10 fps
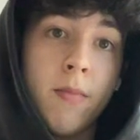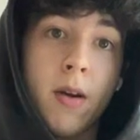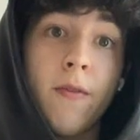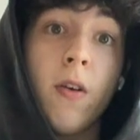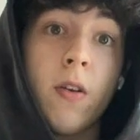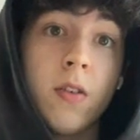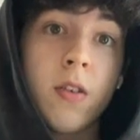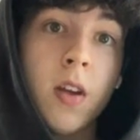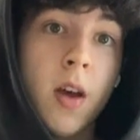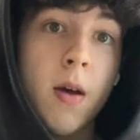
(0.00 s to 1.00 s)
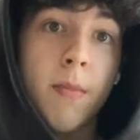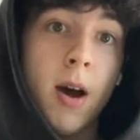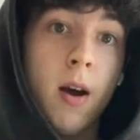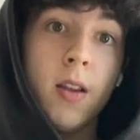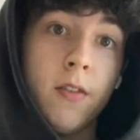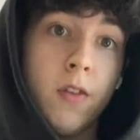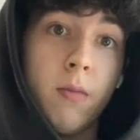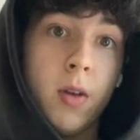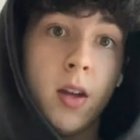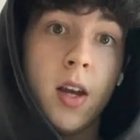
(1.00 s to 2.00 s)
my first powerlifting
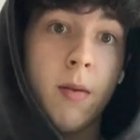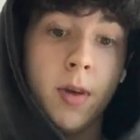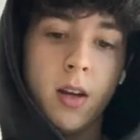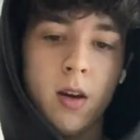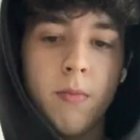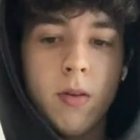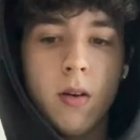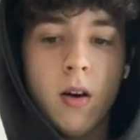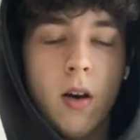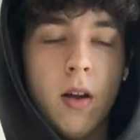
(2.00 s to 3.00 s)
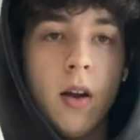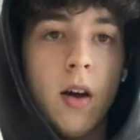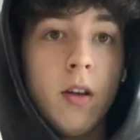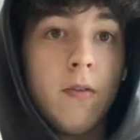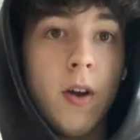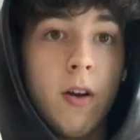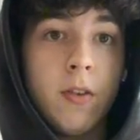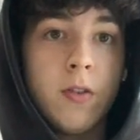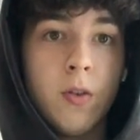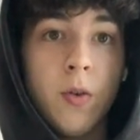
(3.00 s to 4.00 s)
meet coming up on very
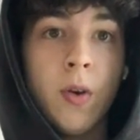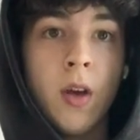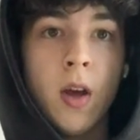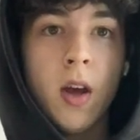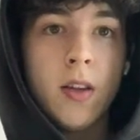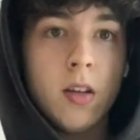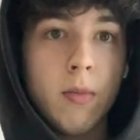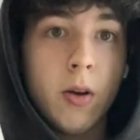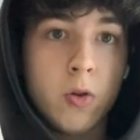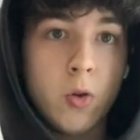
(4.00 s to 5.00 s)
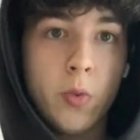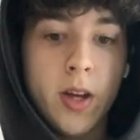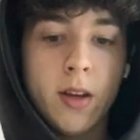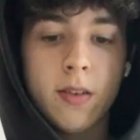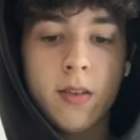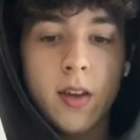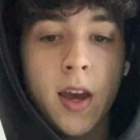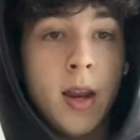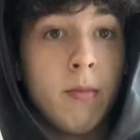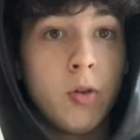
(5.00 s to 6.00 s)
soon. It's in about 2 weeks,
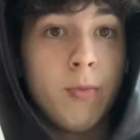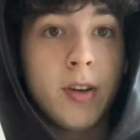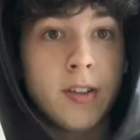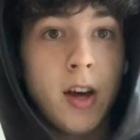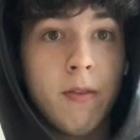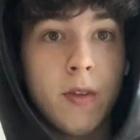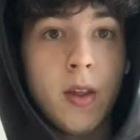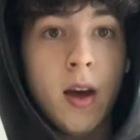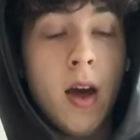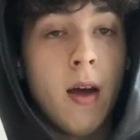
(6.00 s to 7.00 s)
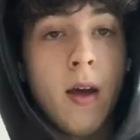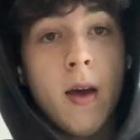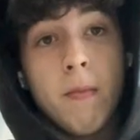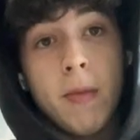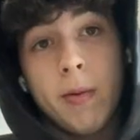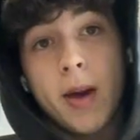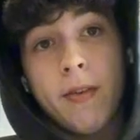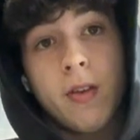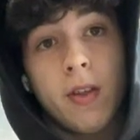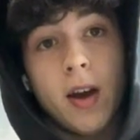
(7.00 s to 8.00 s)
and I'm super excited for that. Maybe
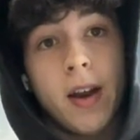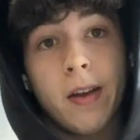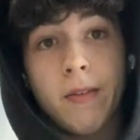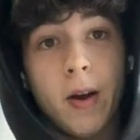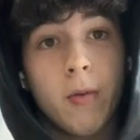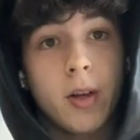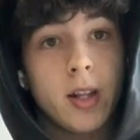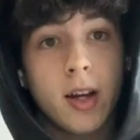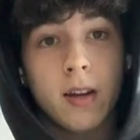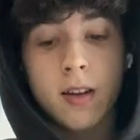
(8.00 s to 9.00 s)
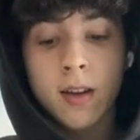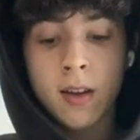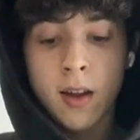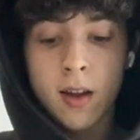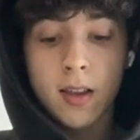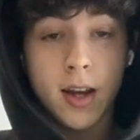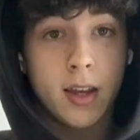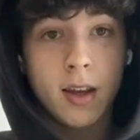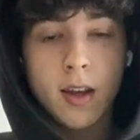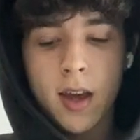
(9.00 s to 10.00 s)
after that, if I really like it,
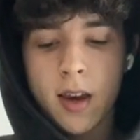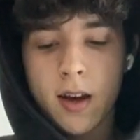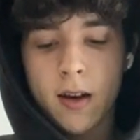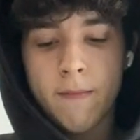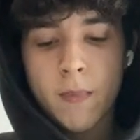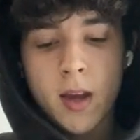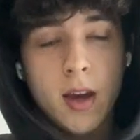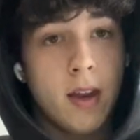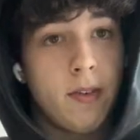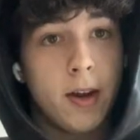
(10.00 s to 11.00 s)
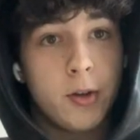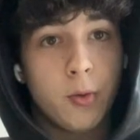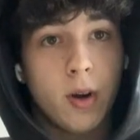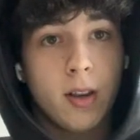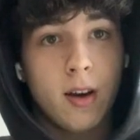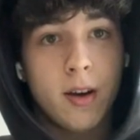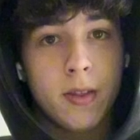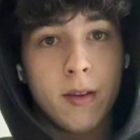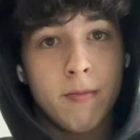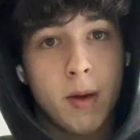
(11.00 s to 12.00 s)
and if I enjoy it a lot,
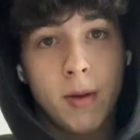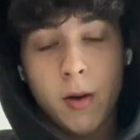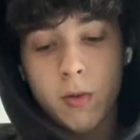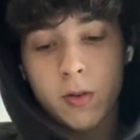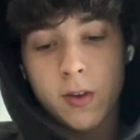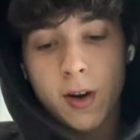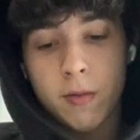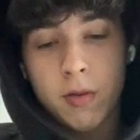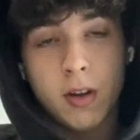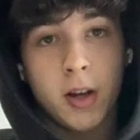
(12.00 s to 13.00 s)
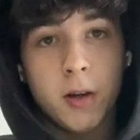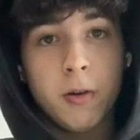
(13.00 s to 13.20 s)
then maybe I will start competing. Who